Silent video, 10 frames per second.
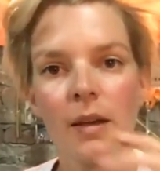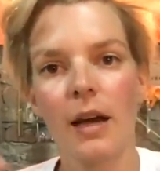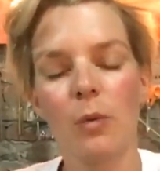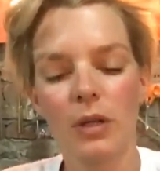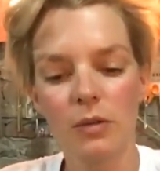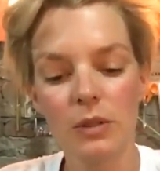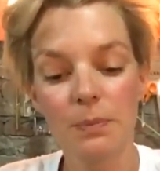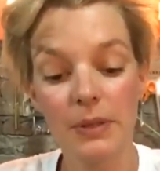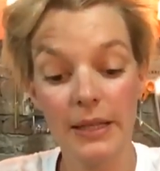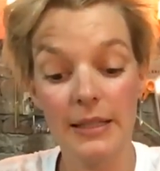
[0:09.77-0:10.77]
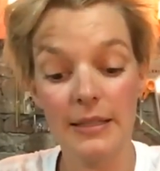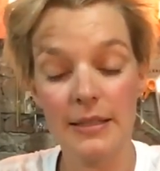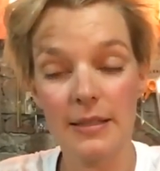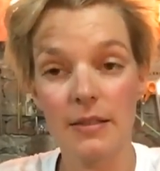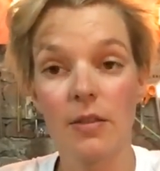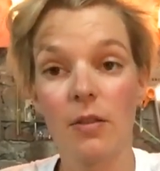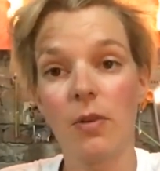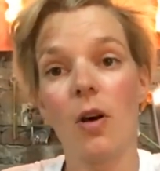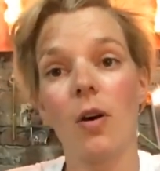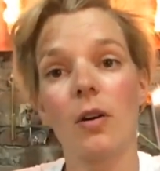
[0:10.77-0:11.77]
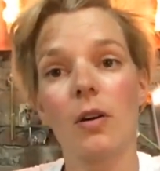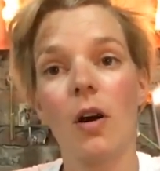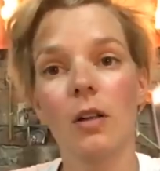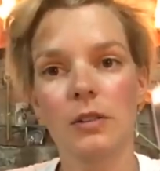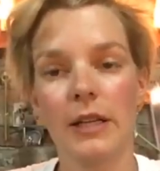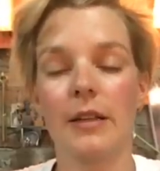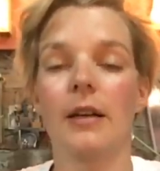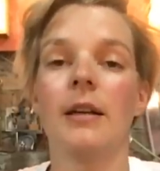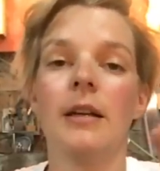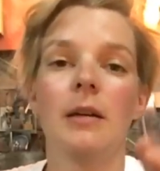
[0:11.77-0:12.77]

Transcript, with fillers: I want to replace the vlog altogether.